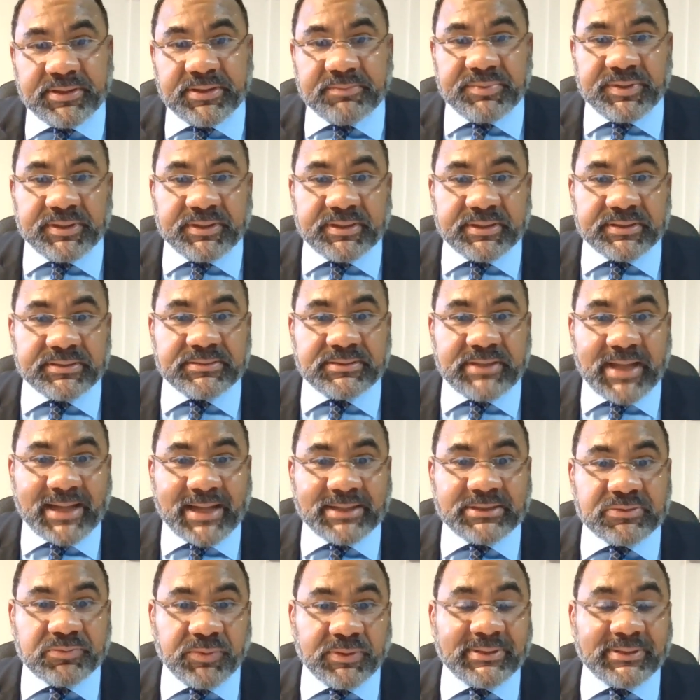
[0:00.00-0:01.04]
because
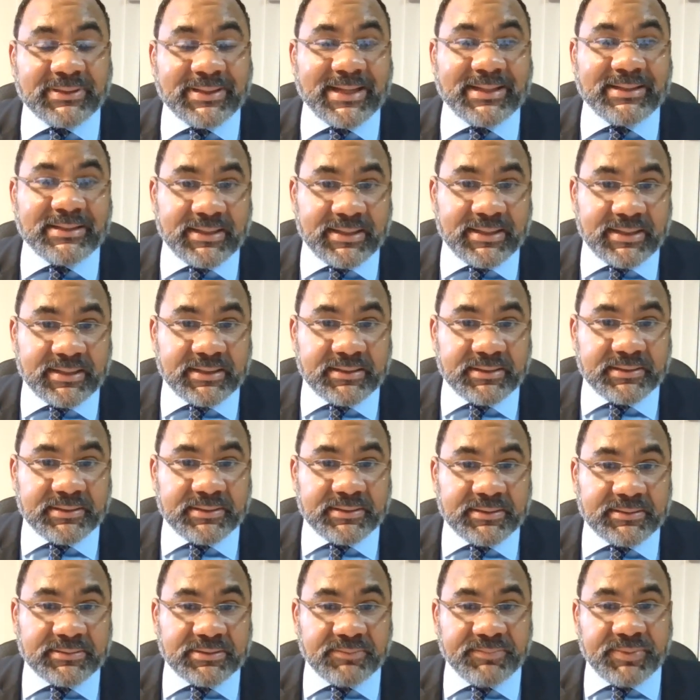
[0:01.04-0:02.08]
that's what they need
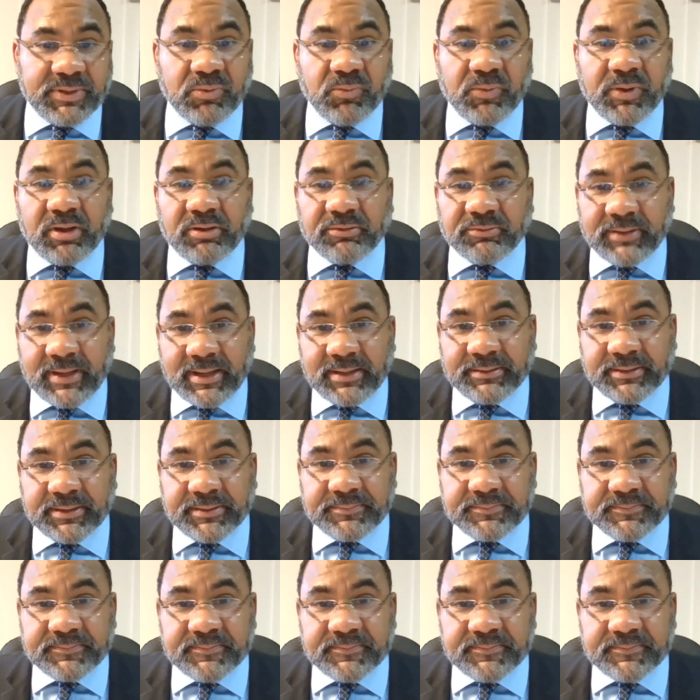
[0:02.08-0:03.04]
to be well-rounded.